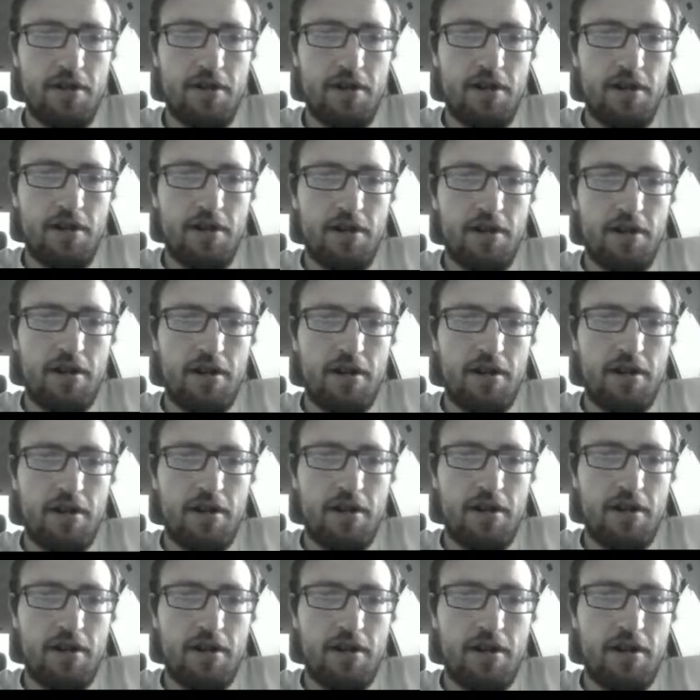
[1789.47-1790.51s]
Same thing,
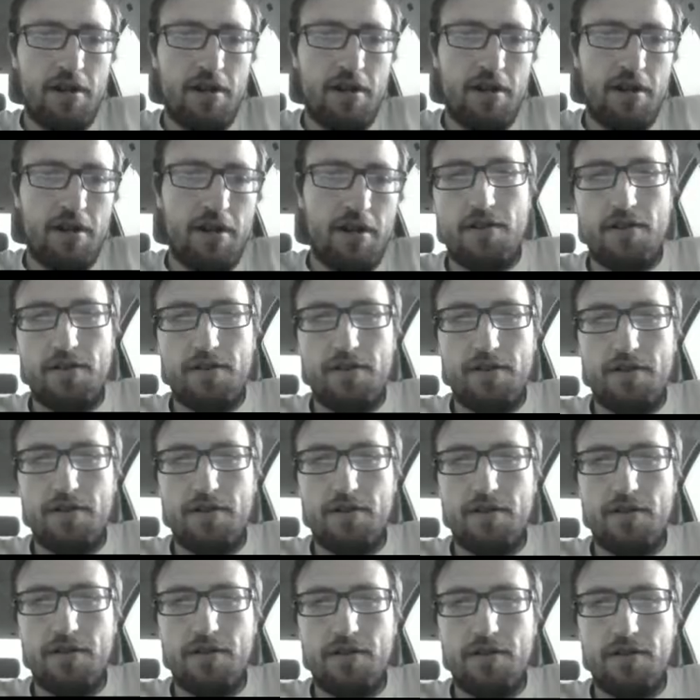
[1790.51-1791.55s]
R,
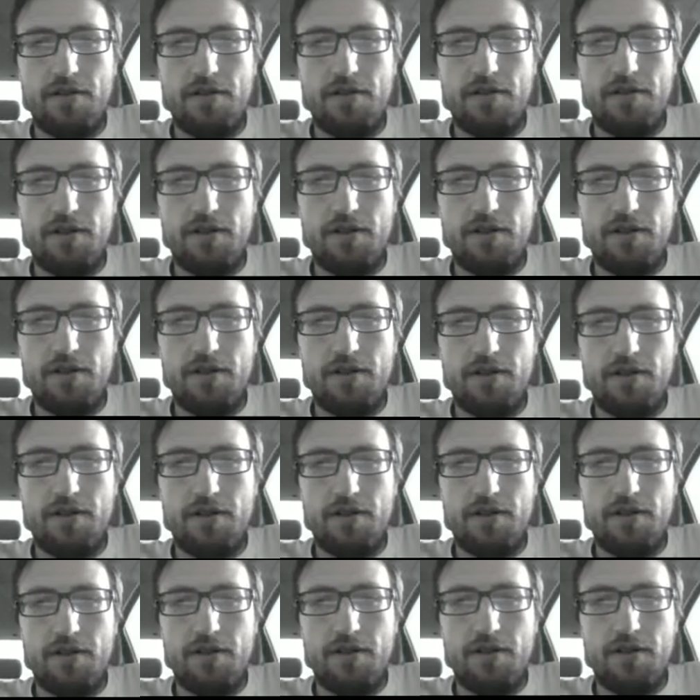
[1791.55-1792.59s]
increment R,
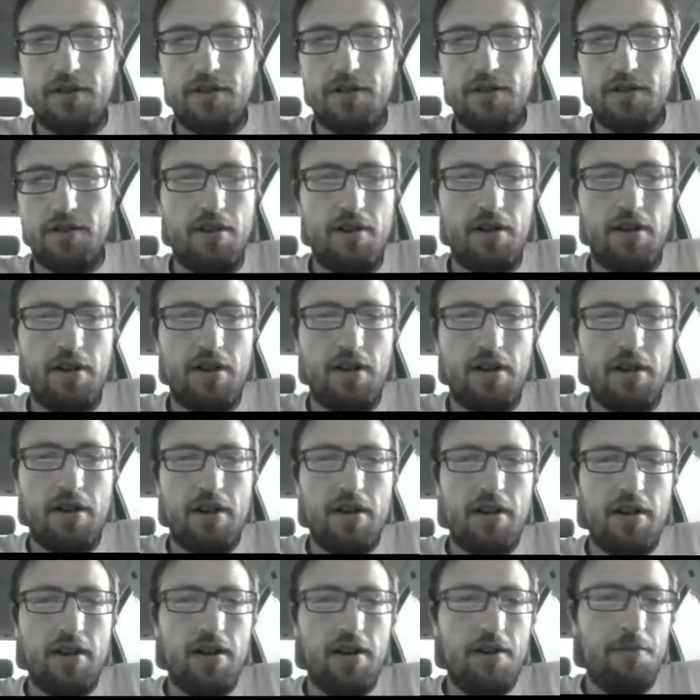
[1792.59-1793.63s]
And
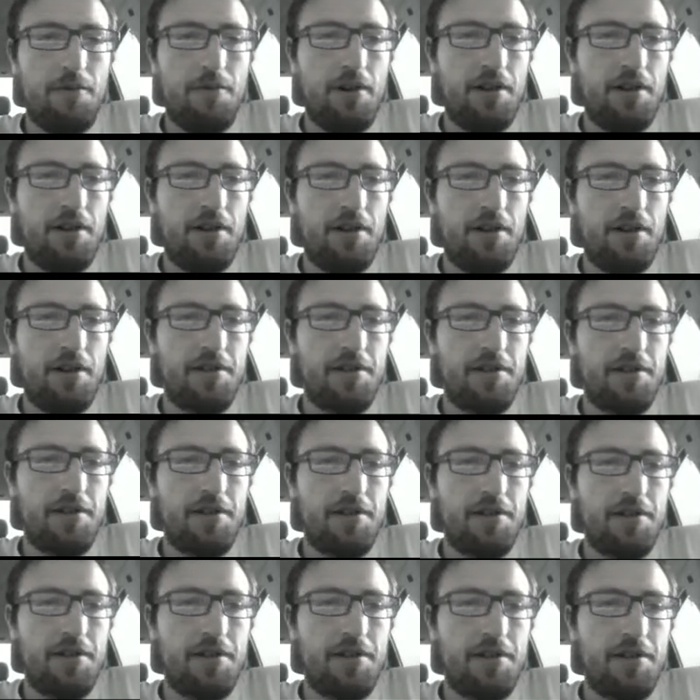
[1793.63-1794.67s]
when I turn
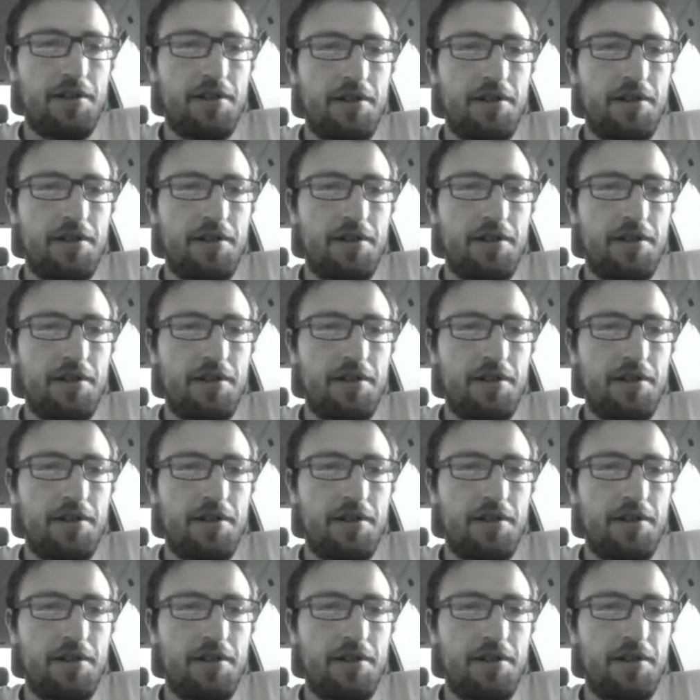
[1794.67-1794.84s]
again,